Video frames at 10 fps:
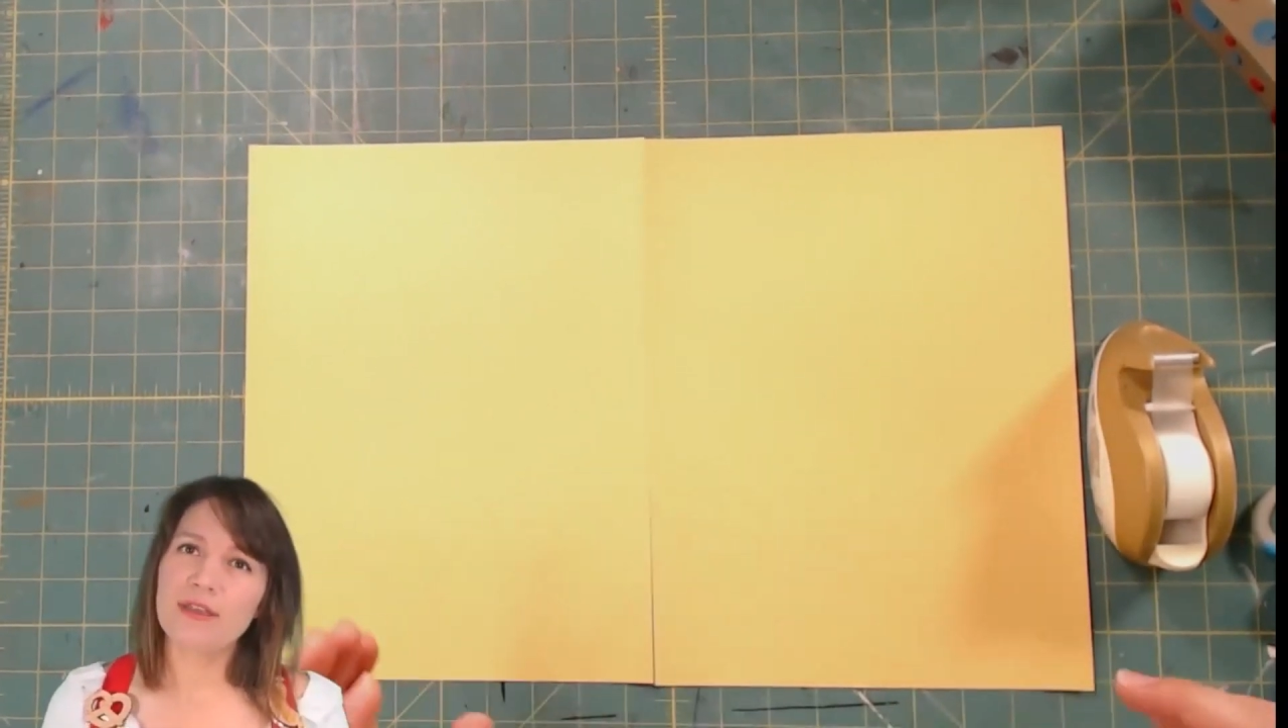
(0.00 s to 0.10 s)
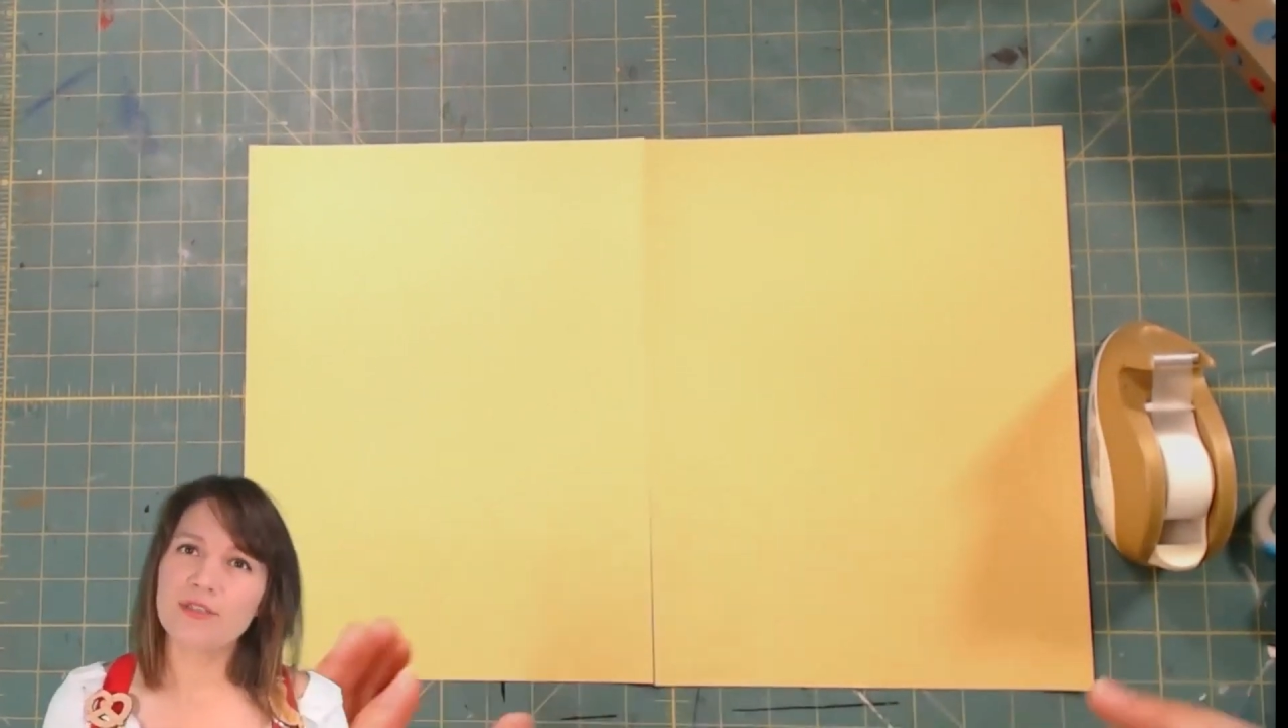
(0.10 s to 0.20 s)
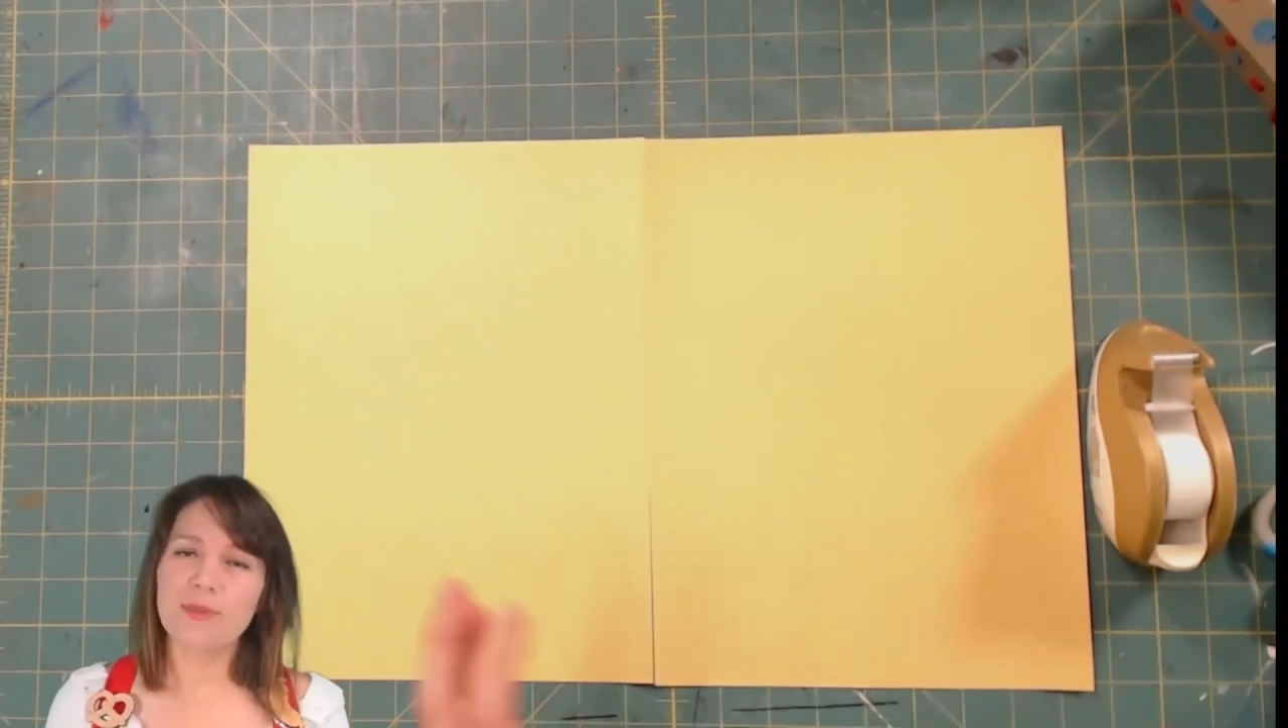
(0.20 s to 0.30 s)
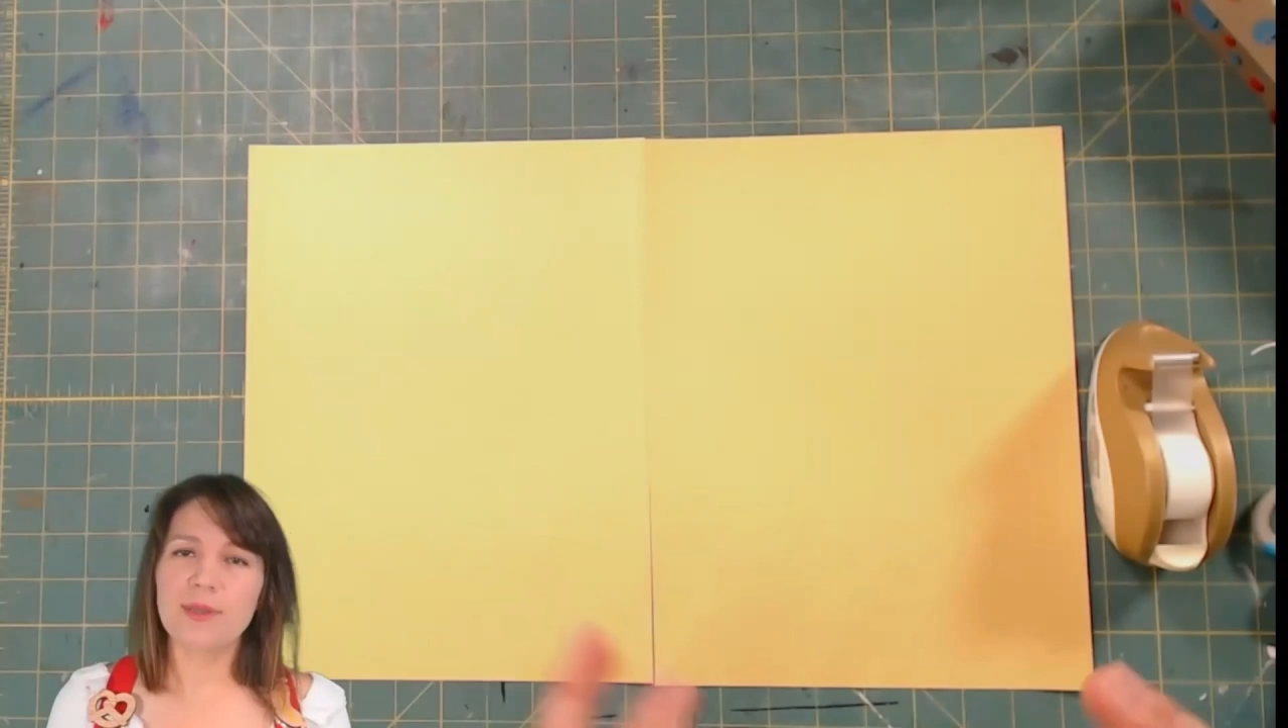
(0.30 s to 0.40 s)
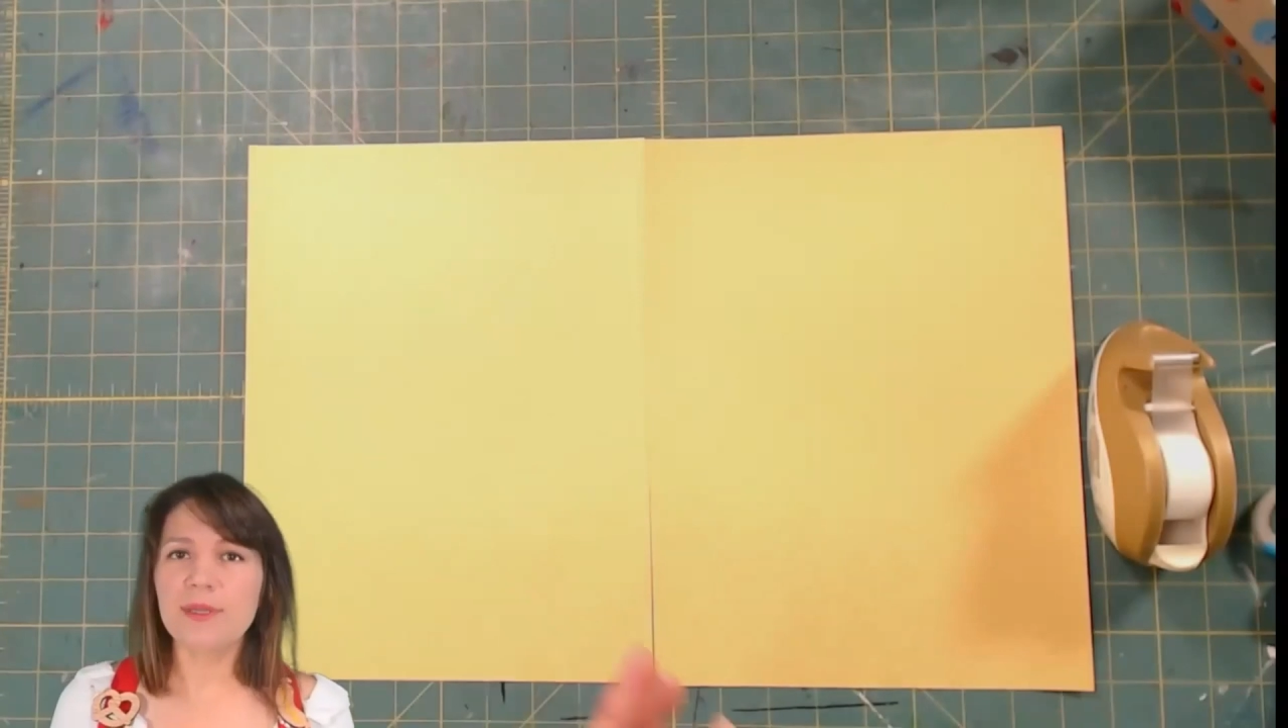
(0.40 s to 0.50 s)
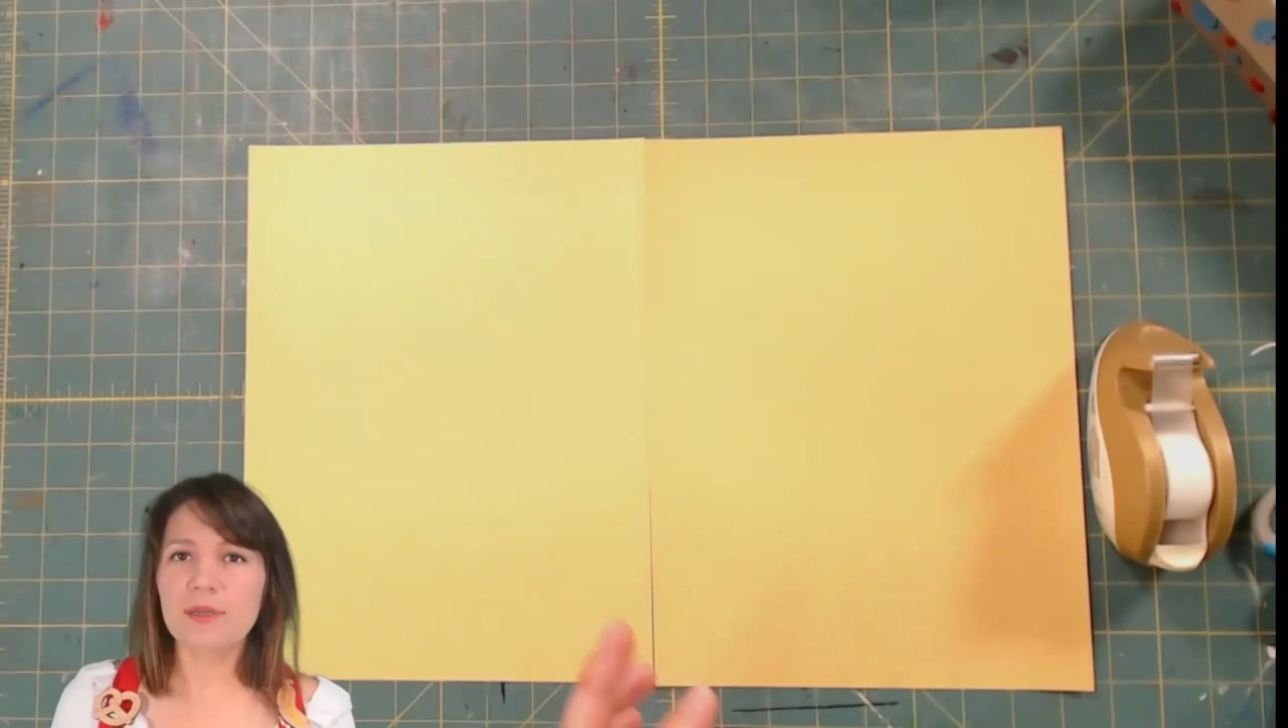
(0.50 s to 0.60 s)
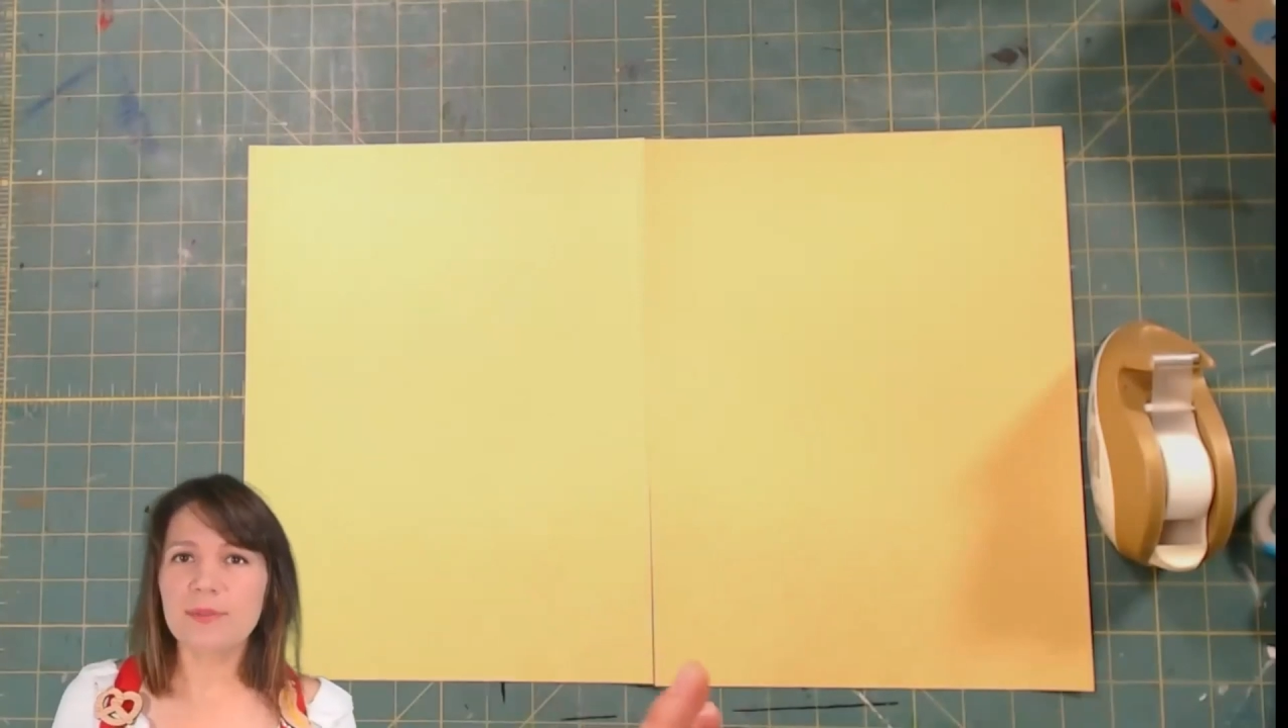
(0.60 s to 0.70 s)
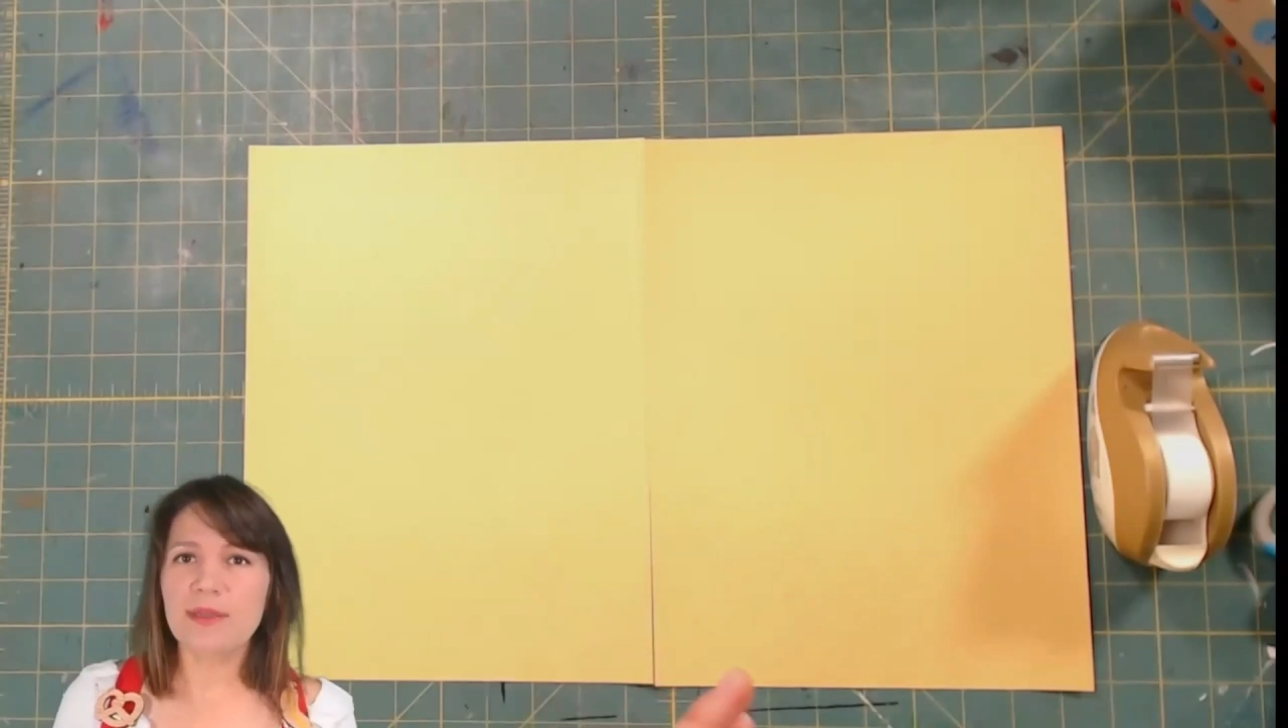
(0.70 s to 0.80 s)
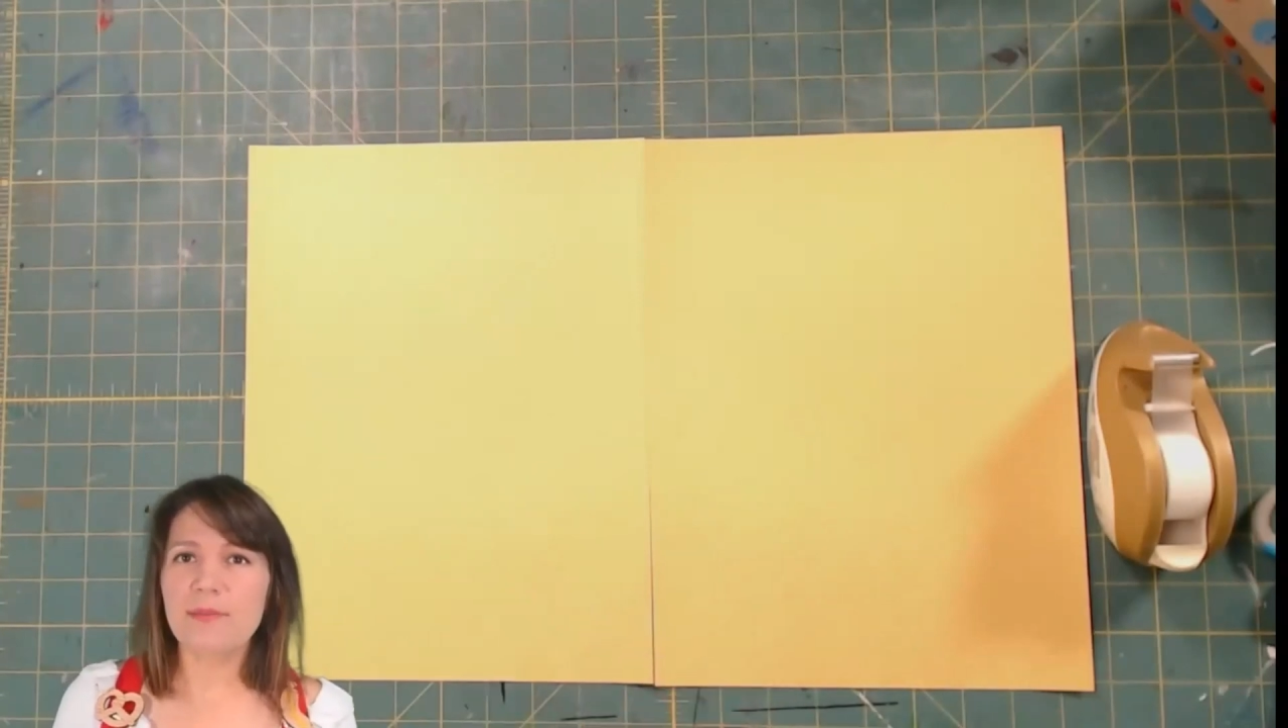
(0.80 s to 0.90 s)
So maybe it'll be a